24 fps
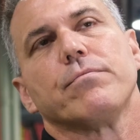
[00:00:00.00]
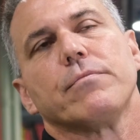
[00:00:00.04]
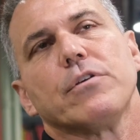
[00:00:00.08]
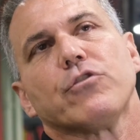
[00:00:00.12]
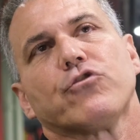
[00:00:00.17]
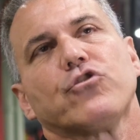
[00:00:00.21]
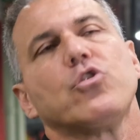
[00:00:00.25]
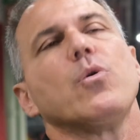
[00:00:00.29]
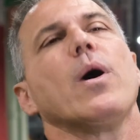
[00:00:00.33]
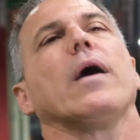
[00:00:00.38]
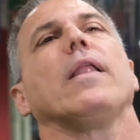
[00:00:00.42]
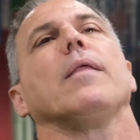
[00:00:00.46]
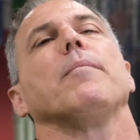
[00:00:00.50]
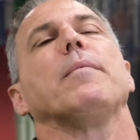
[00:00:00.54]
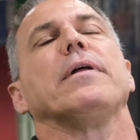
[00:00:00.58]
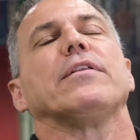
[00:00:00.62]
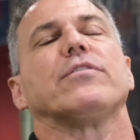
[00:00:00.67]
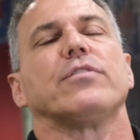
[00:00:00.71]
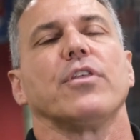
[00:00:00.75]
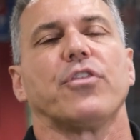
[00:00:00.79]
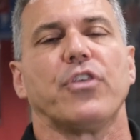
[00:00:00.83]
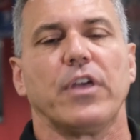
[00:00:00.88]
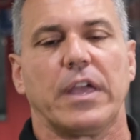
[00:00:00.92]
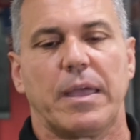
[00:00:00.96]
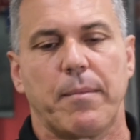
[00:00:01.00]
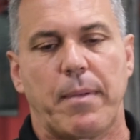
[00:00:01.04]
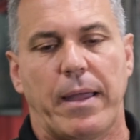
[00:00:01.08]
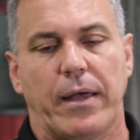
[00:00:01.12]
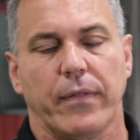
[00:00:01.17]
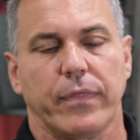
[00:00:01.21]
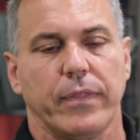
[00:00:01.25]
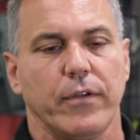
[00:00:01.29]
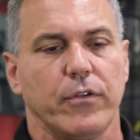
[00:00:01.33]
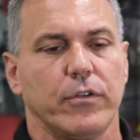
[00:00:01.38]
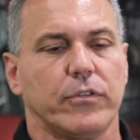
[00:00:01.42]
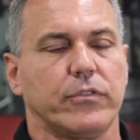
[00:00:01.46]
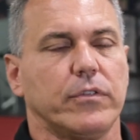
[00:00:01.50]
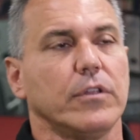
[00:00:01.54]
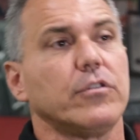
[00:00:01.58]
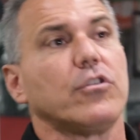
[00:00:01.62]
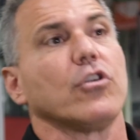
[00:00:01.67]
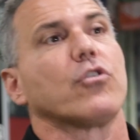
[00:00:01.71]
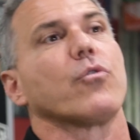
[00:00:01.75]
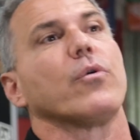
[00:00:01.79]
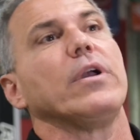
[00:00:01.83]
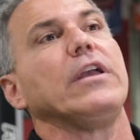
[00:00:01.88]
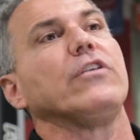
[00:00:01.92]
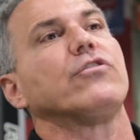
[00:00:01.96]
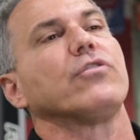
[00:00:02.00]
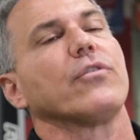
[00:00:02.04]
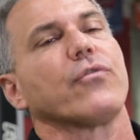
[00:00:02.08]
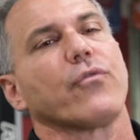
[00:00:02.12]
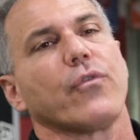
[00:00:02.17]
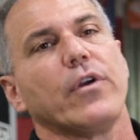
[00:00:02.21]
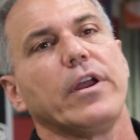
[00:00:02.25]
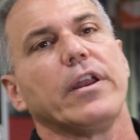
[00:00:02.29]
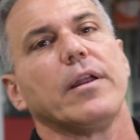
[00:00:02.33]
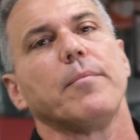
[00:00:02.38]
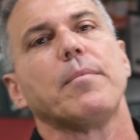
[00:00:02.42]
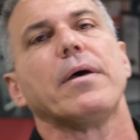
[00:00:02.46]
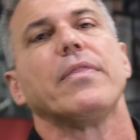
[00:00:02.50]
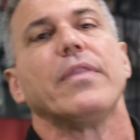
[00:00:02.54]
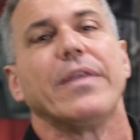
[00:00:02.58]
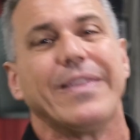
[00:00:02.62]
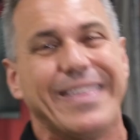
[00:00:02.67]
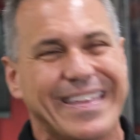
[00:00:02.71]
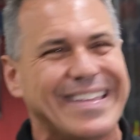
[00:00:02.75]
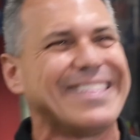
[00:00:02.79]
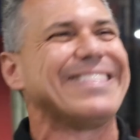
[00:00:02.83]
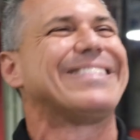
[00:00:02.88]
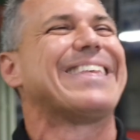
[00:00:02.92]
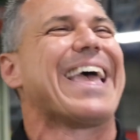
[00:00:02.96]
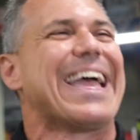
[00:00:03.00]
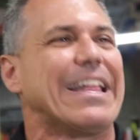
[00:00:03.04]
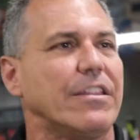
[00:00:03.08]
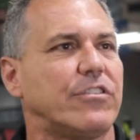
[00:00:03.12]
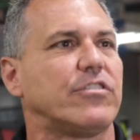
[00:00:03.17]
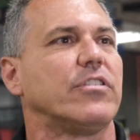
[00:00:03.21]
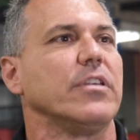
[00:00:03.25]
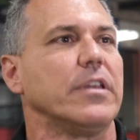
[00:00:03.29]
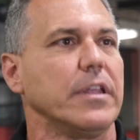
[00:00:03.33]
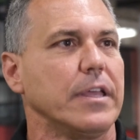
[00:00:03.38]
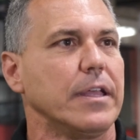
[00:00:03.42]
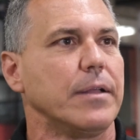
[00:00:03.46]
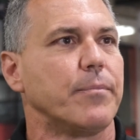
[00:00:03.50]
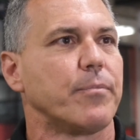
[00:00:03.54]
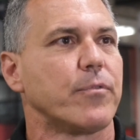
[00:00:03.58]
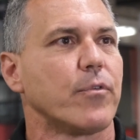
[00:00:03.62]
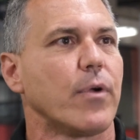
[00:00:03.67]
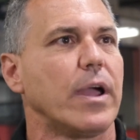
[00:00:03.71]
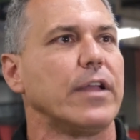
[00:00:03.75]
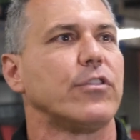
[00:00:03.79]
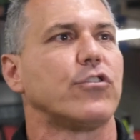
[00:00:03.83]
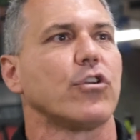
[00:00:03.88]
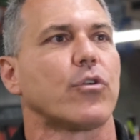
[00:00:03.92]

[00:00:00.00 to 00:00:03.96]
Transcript: There's two elements to think about. There's the degrees of freedom and the intensity, right?